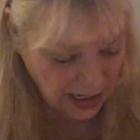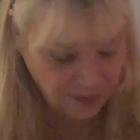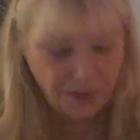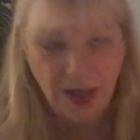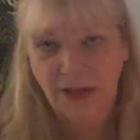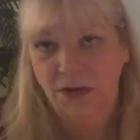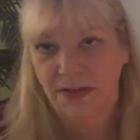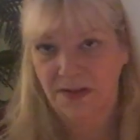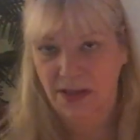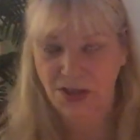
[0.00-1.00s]
a final
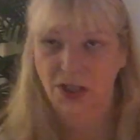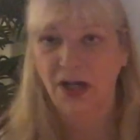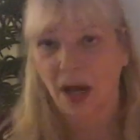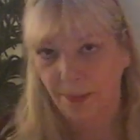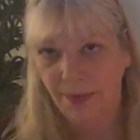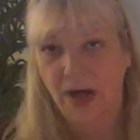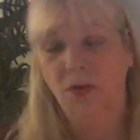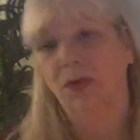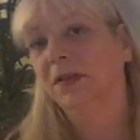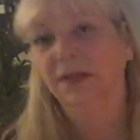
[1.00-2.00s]
decision
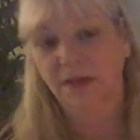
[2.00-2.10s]
about